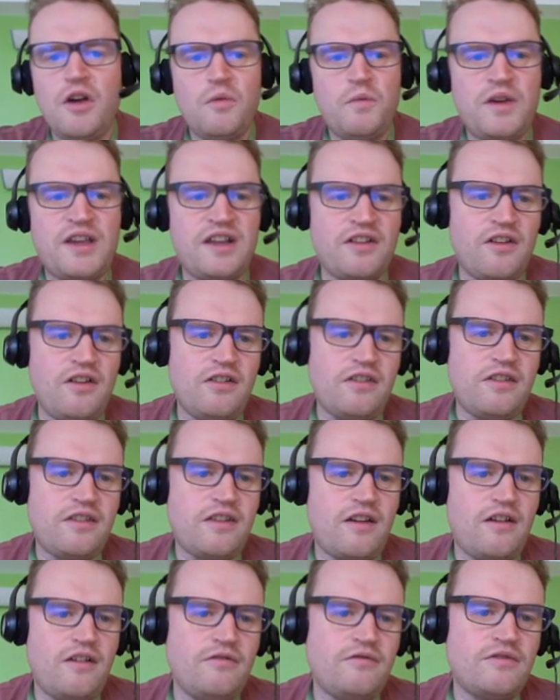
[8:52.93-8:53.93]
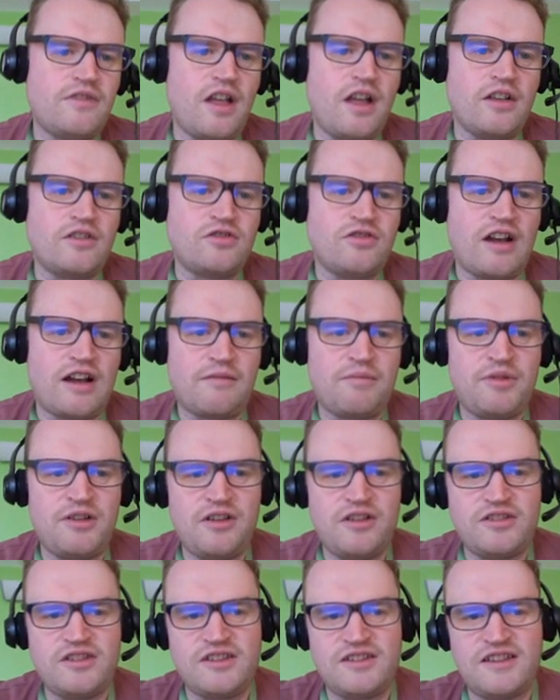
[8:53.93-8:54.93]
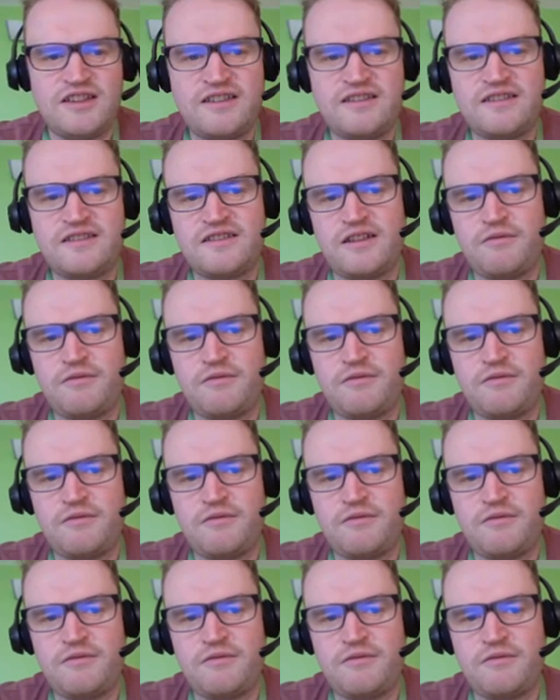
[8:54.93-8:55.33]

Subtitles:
We can also track purchases,